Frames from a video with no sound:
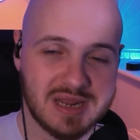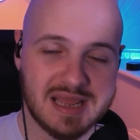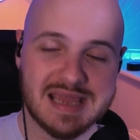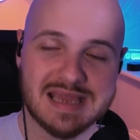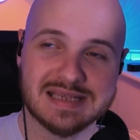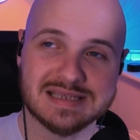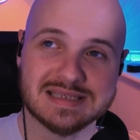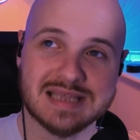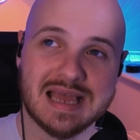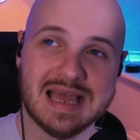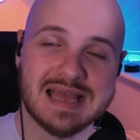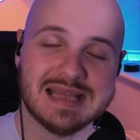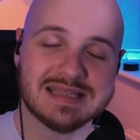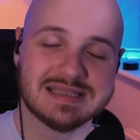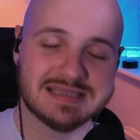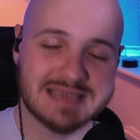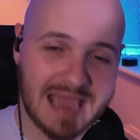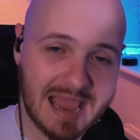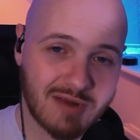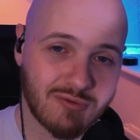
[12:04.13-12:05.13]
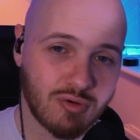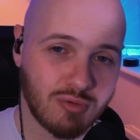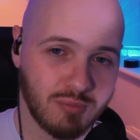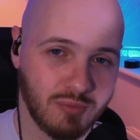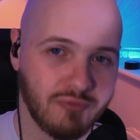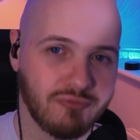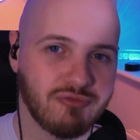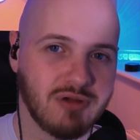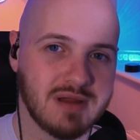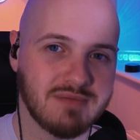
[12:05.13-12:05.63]
It is
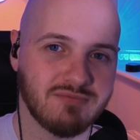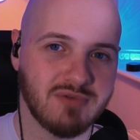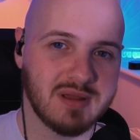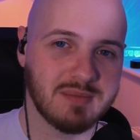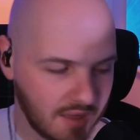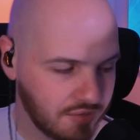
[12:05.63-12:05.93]
terrible frame rate.